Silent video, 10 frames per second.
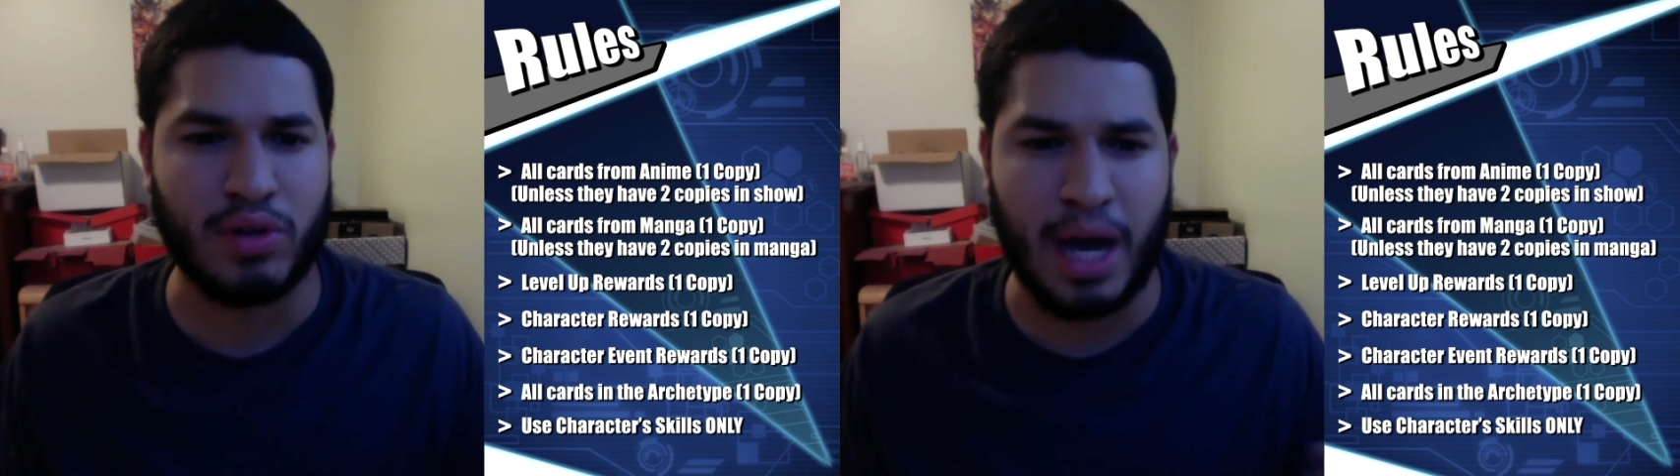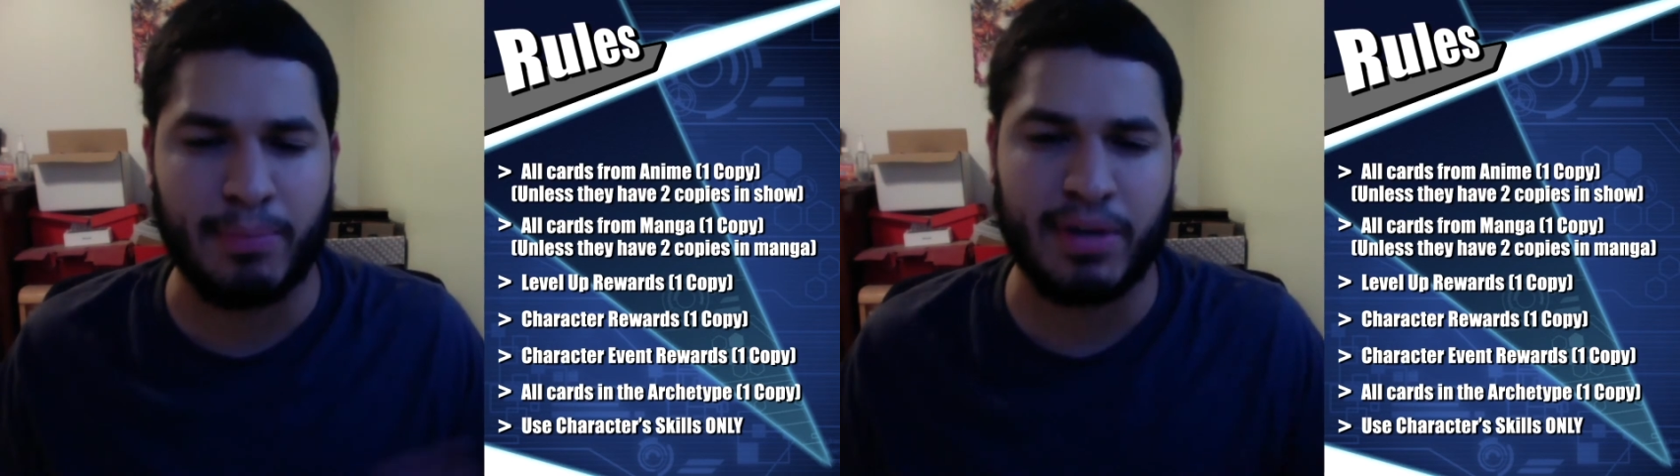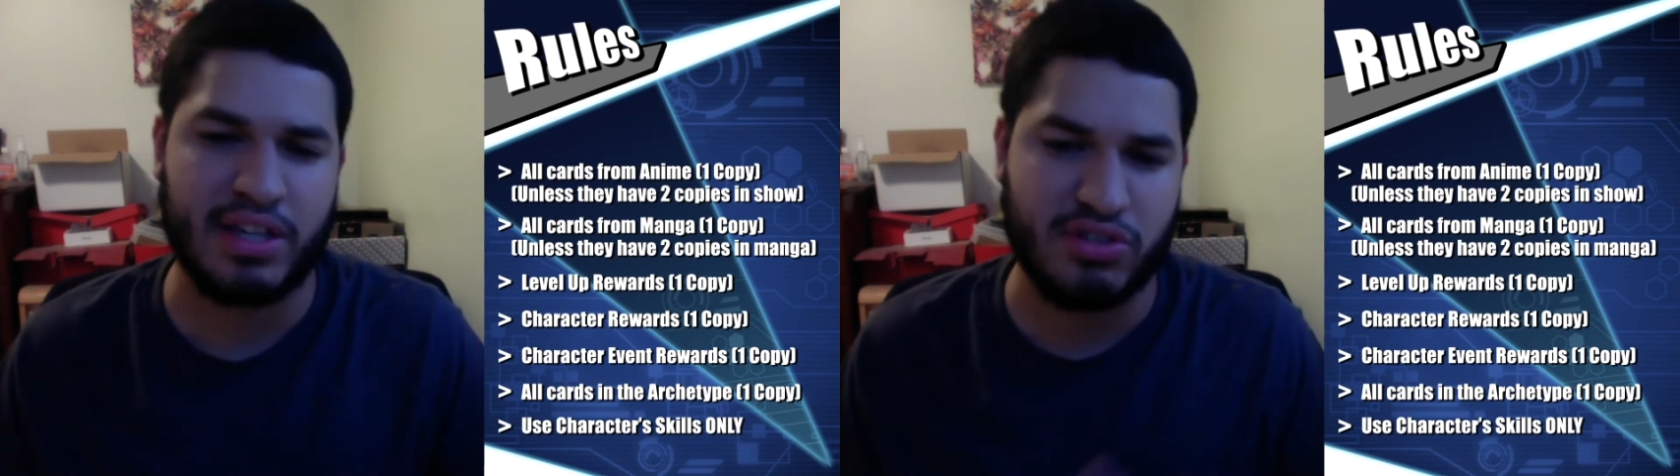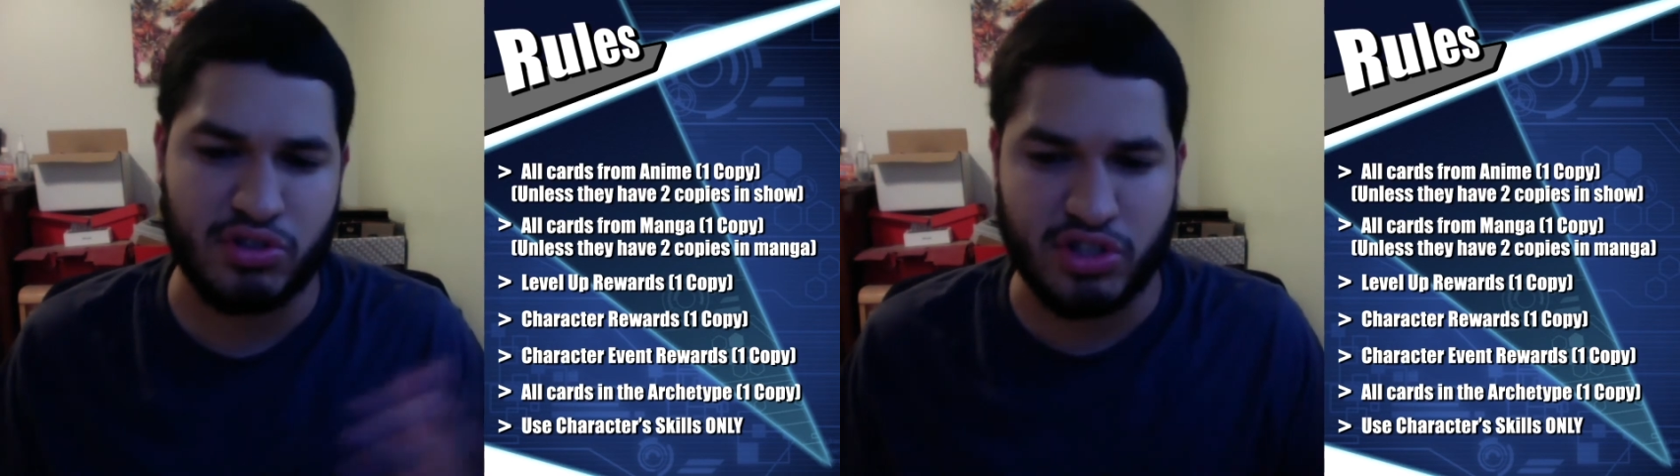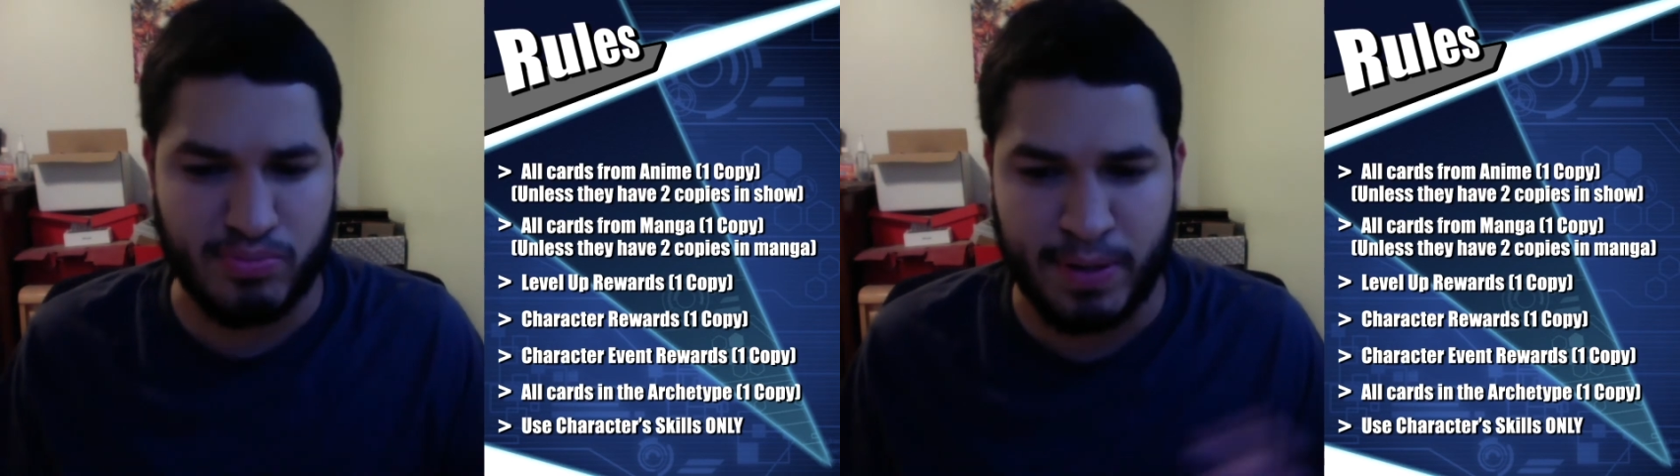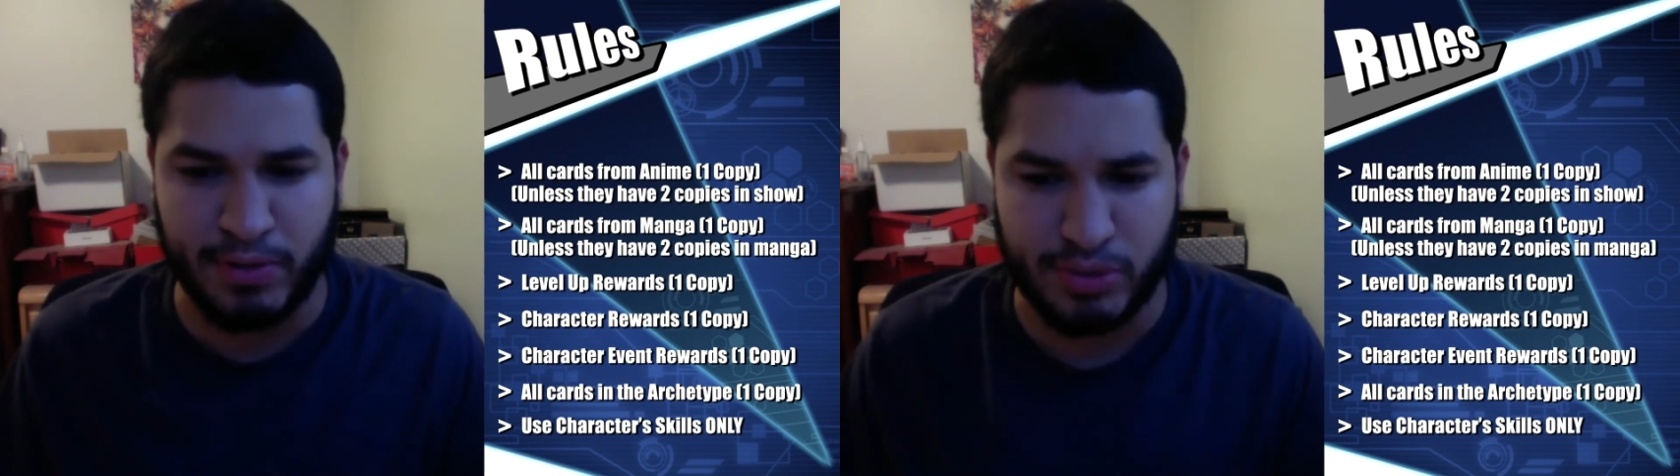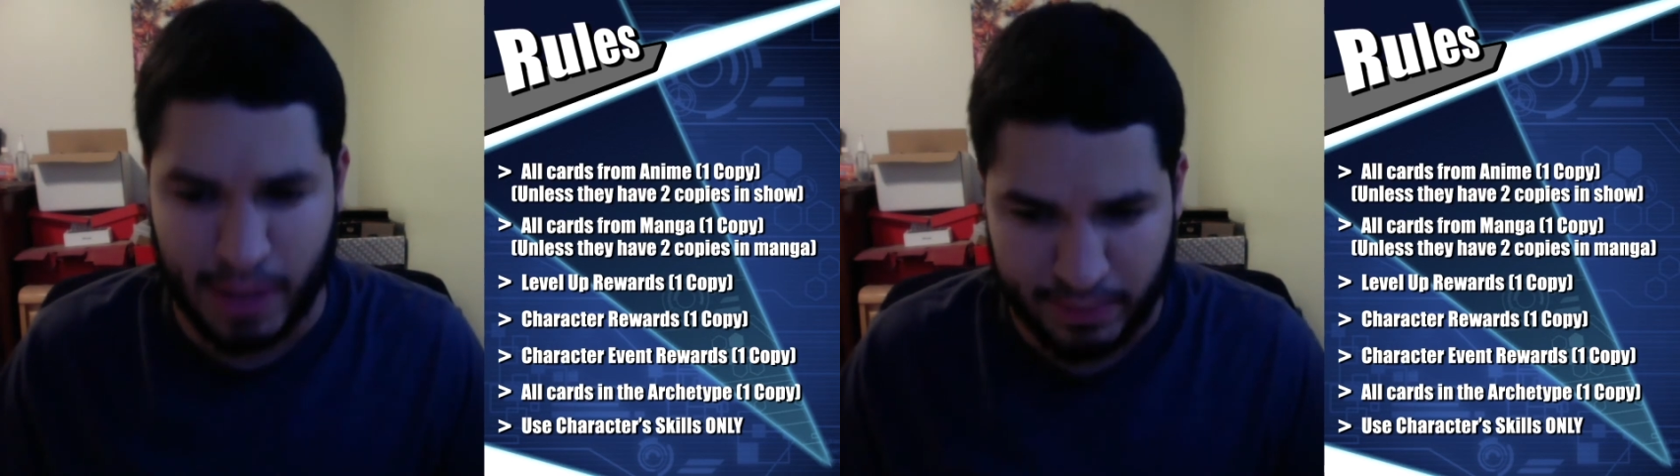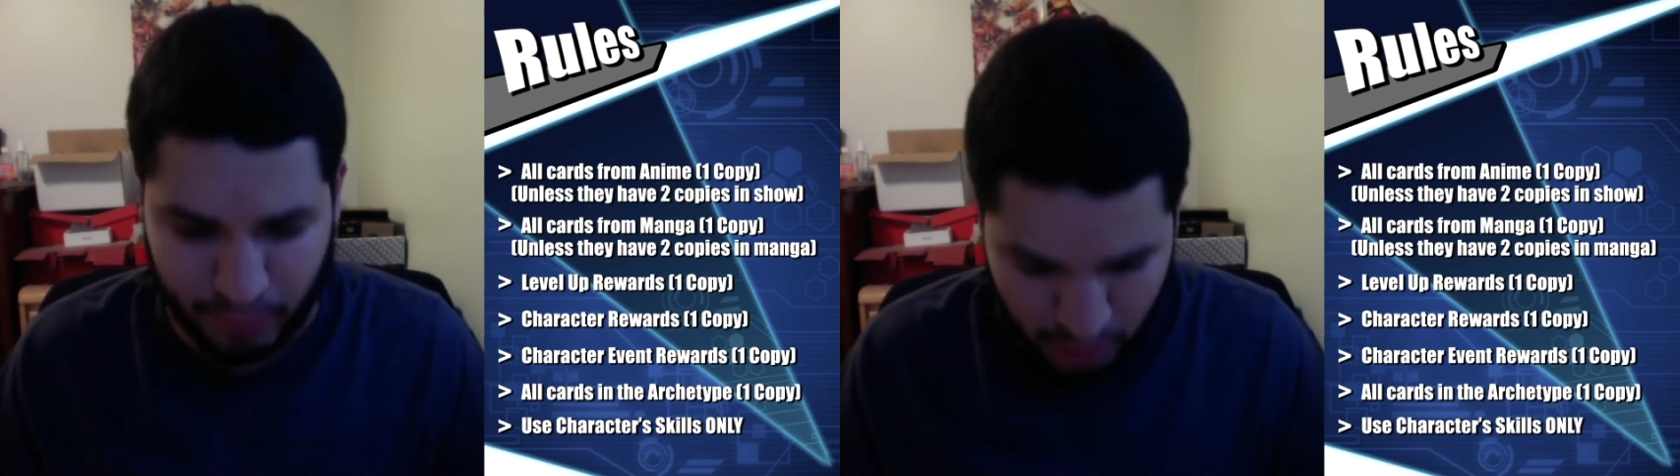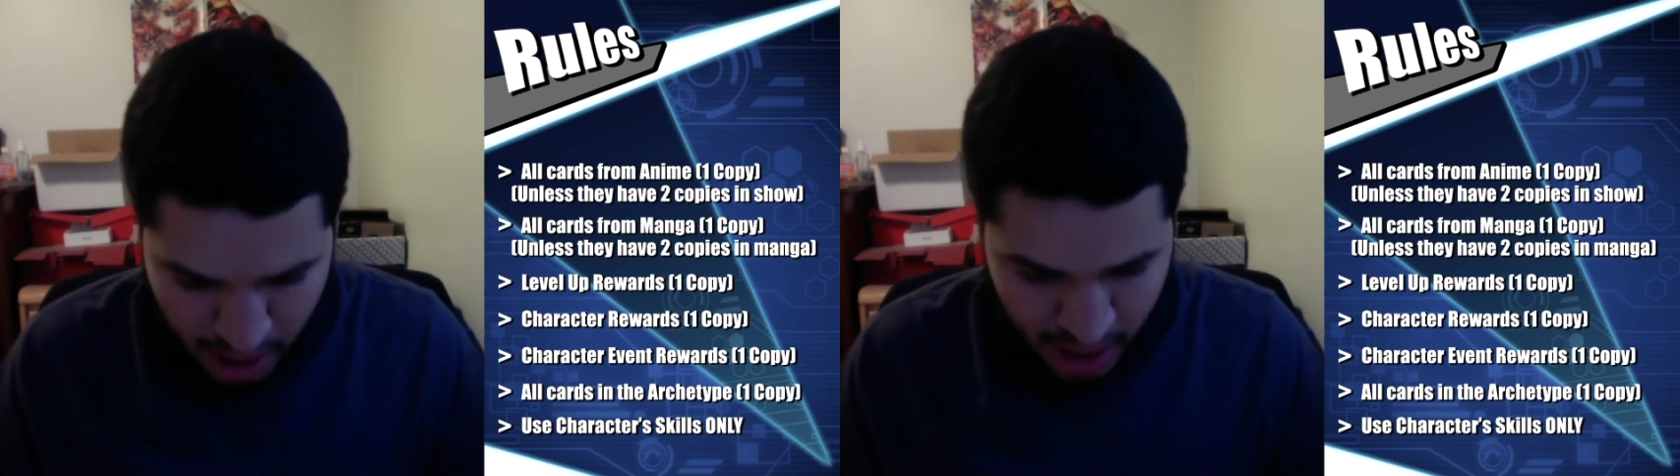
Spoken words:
complicated, so just be respectful.